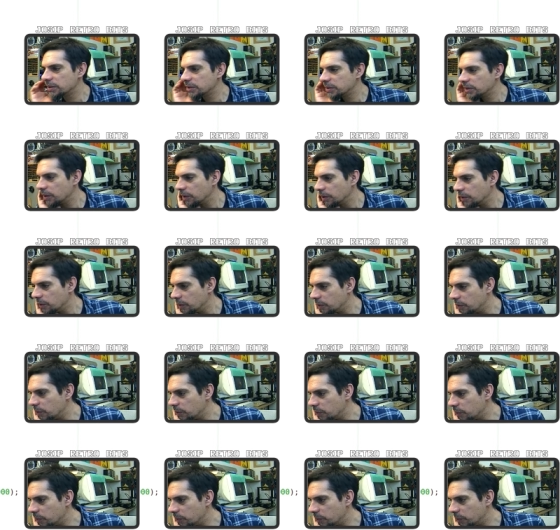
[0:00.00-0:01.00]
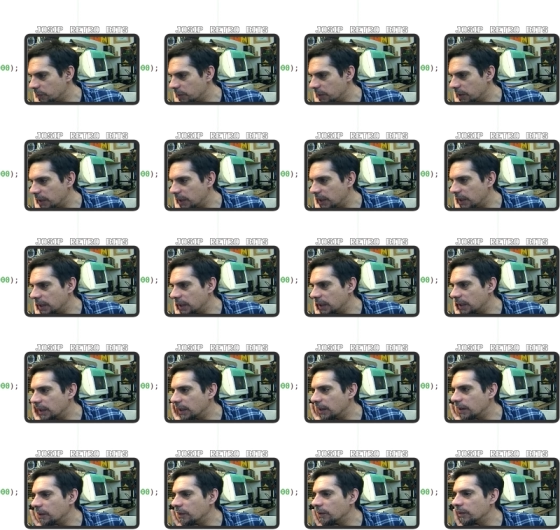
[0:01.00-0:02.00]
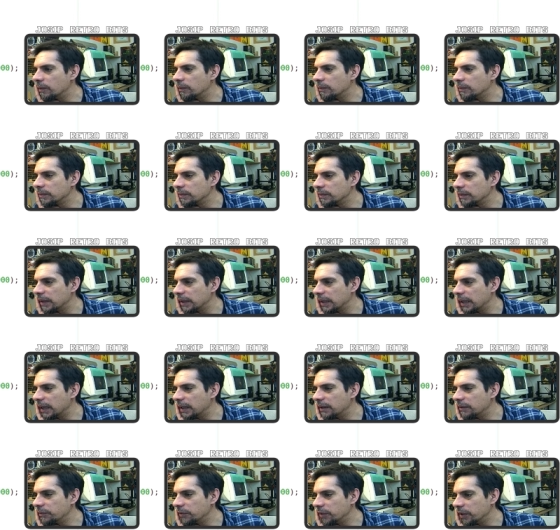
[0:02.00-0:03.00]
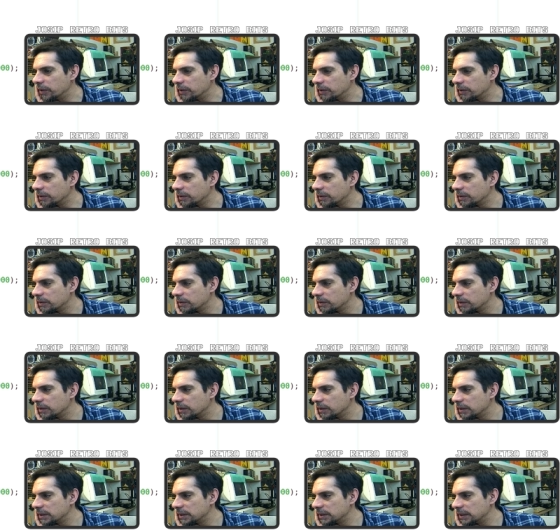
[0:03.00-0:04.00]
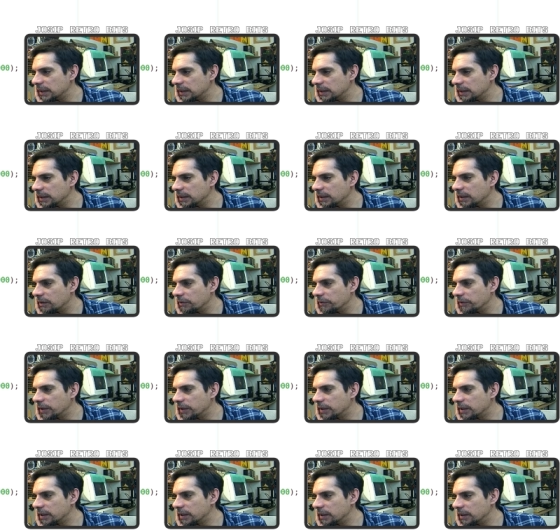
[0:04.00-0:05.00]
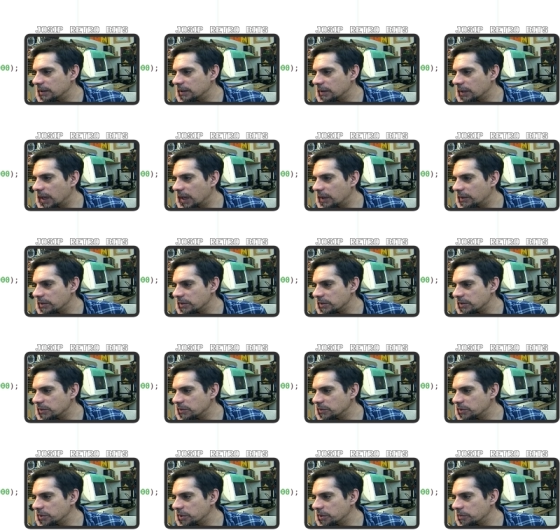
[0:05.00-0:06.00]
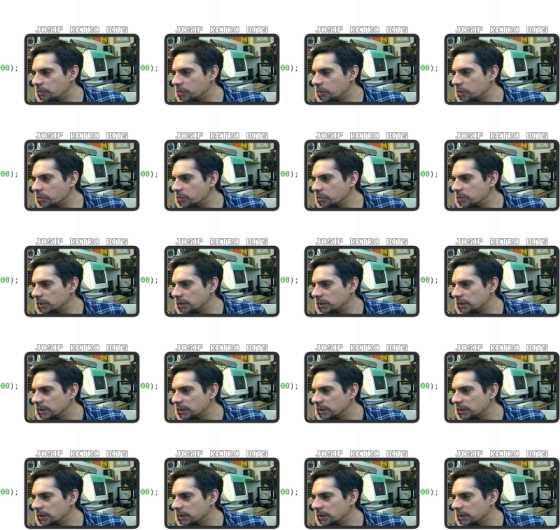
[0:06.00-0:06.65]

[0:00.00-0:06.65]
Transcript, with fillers: So uh, again, we are setting our VIC in high resolution mode.